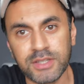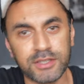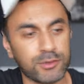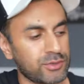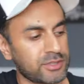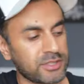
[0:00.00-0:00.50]

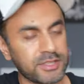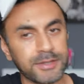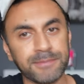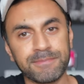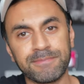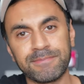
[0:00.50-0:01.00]
You'll see,
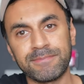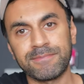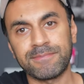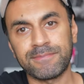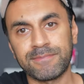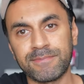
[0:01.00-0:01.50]

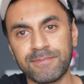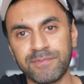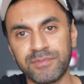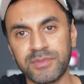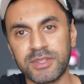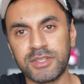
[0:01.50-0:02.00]

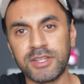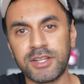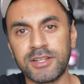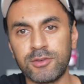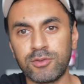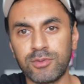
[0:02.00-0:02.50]
you get a
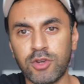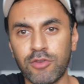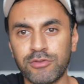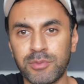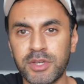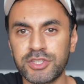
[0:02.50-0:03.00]
little
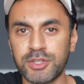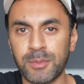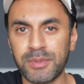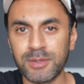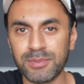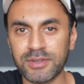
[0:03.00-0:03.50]
confirmation
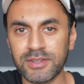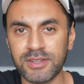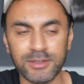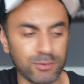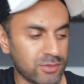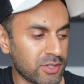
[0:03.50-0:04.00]
beep
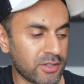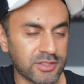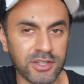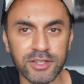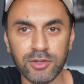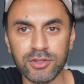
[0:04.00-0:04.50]
and it will start
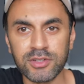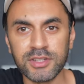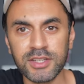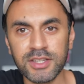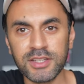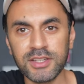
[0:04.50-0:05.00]
turning on.
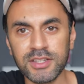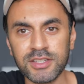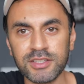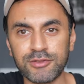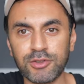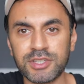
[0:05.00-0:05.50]

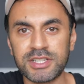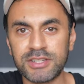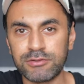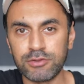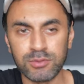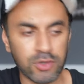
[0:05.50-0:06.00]
You've got the
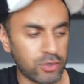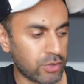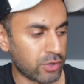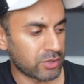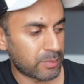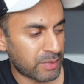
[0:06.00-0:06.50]
Divoom
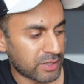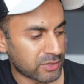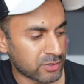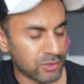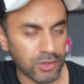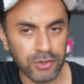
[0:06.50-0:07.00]
logo, the
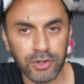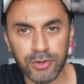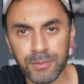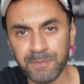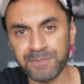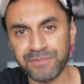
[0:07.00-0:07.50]
Pixoo
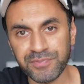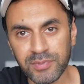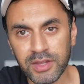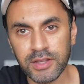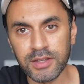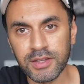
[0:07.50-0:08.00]
logo,
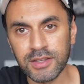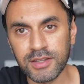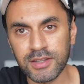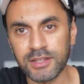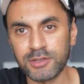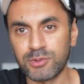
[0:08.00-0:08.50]

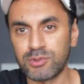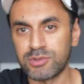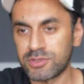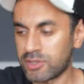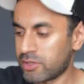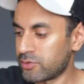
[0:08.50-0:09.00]
and it will
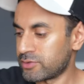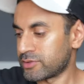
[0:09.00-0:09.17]
start